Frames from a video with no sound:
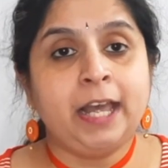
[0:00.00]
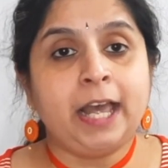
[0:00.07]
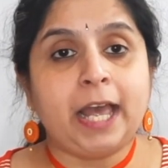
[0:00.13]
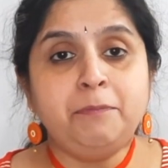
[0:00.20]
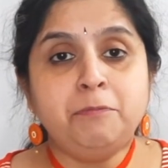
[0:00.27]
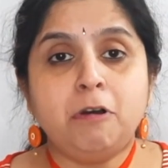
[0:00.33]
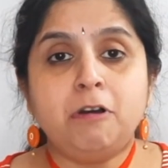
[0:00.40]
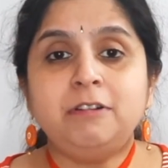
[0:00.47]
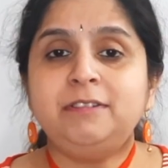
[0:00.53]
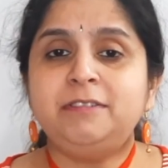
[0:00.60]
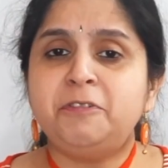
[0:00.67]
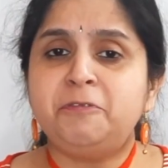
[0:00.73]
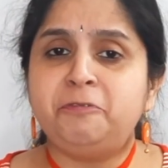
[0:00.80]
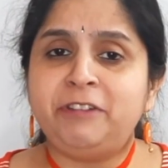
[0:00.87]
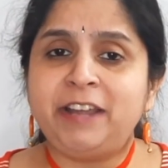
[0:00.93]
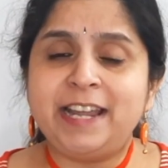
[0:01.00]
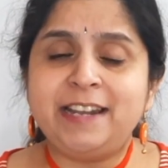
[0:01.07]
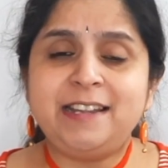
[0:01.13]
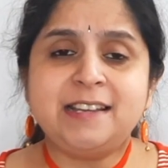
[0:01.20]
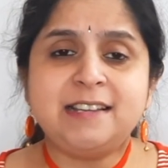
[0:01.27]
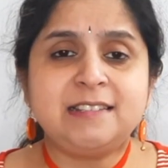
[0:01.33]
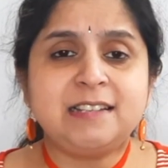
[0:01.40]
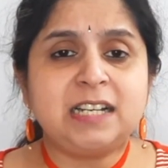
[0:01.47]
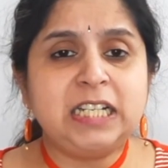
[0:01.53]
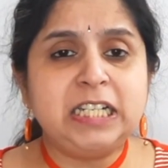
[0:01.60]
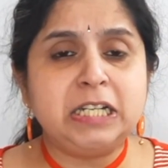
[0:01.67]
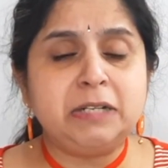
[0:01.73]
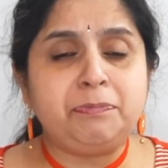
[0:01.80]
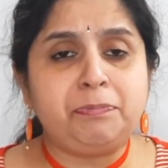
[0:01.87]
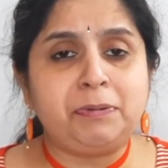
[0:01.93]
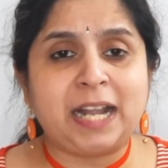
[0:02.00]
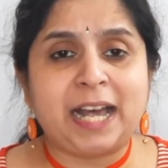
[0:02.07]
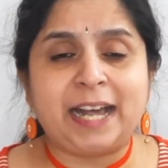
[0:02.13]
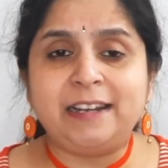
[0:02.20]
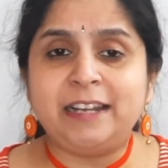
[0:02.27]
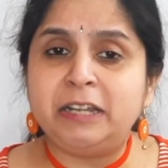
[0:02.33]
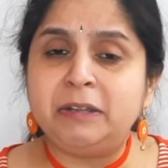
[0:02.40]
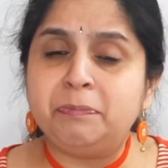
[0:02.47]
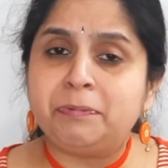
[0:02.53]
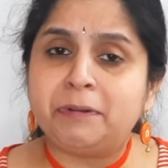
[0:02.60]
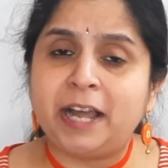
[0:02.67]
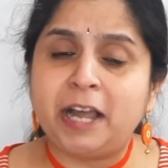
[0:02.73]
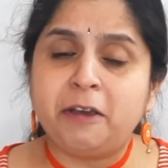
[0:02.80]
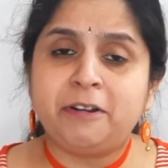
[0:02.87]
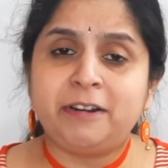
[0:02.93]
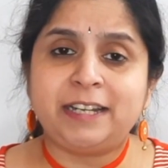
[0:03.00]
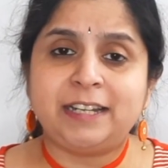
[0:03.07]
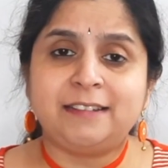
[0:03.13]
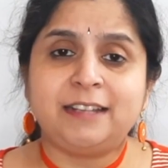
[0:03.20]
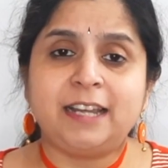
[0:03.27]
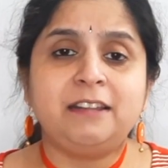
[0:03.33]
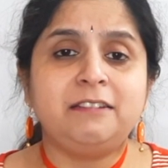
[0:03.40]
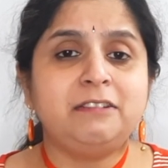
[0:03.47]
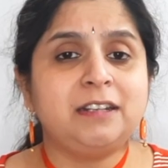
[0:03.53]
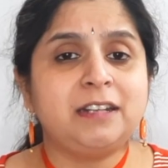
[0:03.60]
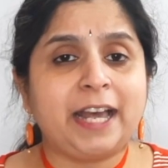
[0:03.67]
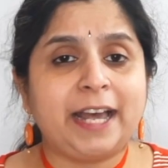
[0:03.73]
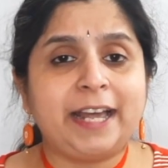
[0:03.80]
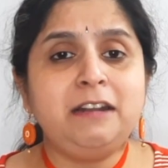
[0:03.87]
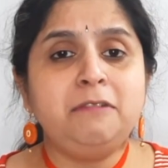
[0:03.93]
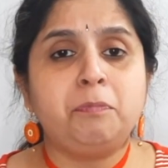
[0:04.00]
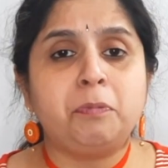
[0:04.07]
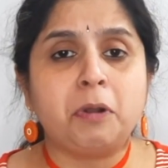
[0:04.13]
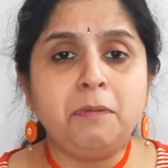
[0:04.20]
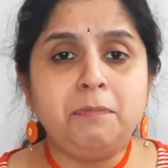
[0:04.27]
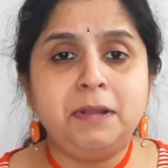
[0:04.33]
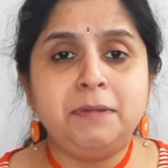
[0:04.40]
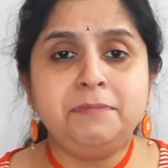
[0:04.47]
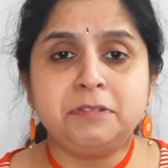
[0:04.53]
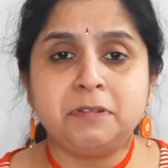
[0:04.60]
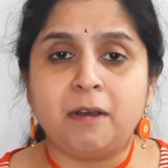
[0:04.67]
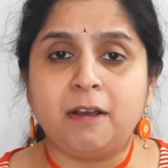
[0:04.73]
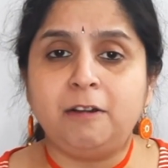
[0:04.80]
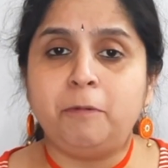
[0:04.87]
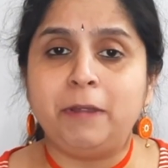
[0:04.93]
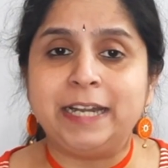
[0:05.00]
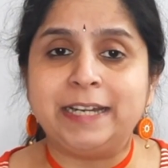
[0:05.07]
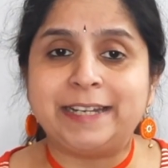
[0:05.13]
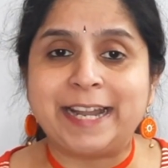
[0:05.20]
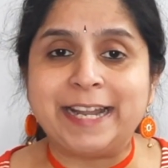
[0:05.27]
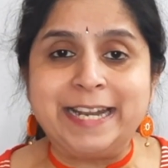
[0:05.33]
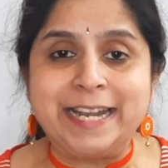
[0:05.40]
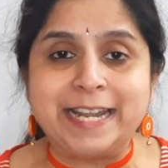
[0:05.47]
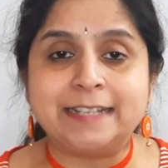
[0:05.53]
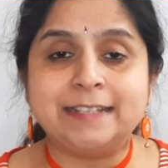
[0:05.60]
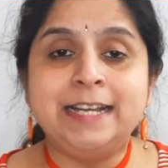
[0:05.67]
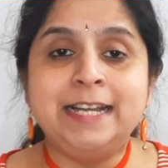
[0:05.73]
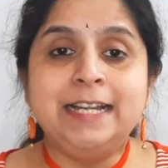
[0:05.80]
Amongst the various other planning, prioritization, and problem solving techniques,